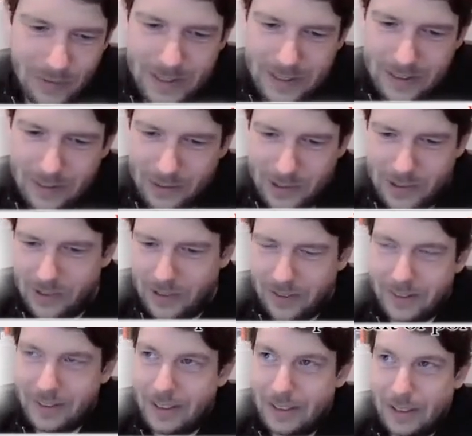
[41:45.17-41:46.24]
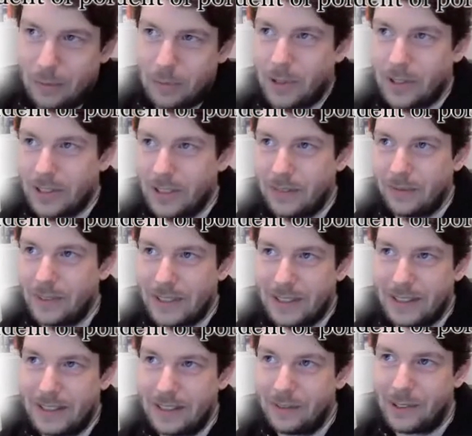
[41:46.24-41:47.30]
matter what non-standard port number
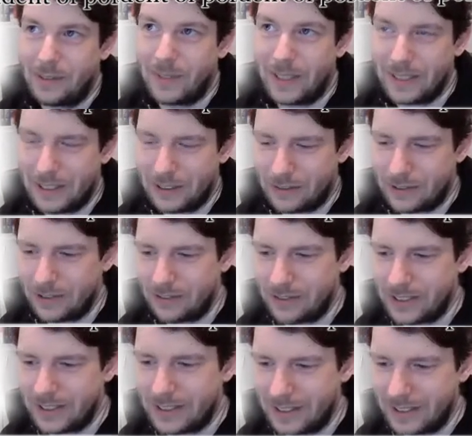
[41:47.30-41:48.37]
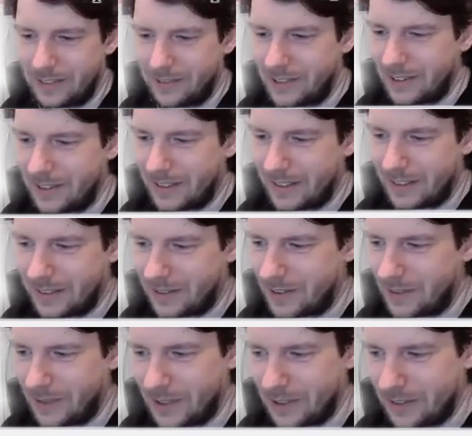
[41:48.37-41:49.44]
anyone might have configured anywhere. It's
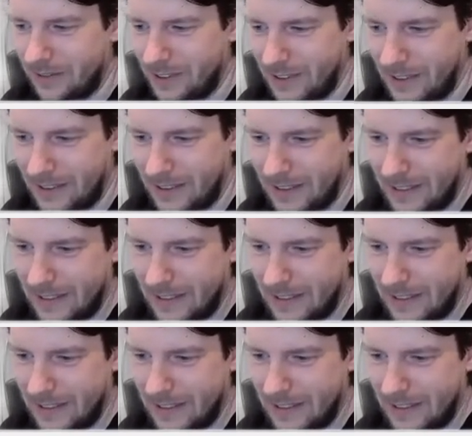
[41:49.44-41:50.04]
extremely convenient.